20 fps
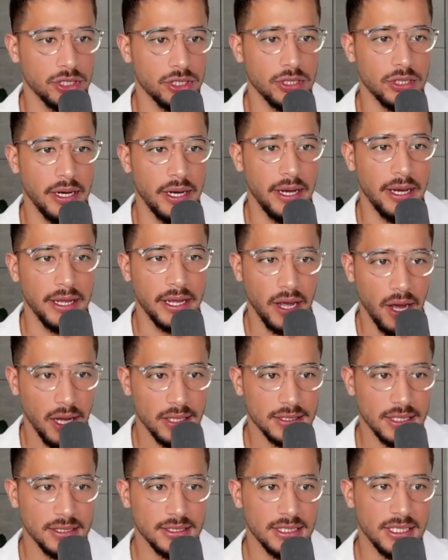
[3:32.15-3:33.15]
and a content
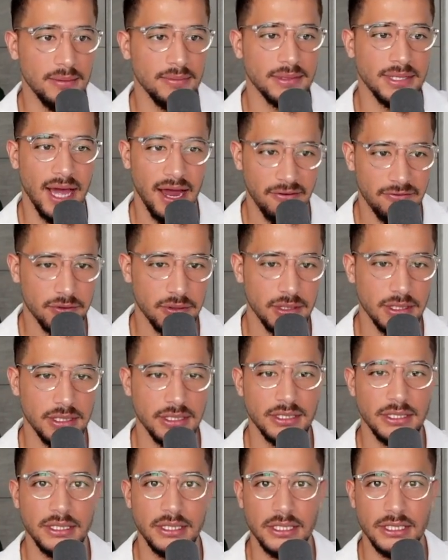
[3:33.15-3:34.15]
team to
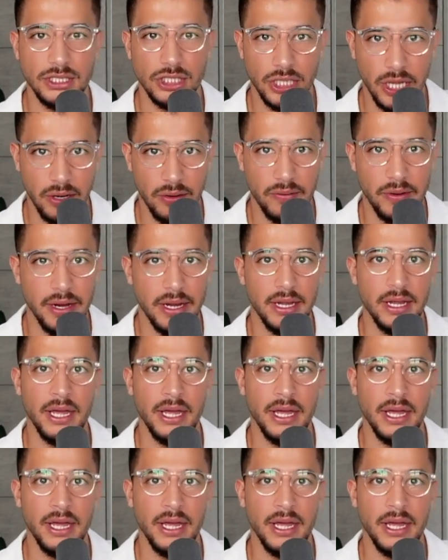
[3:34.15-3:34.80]
effortlessly generate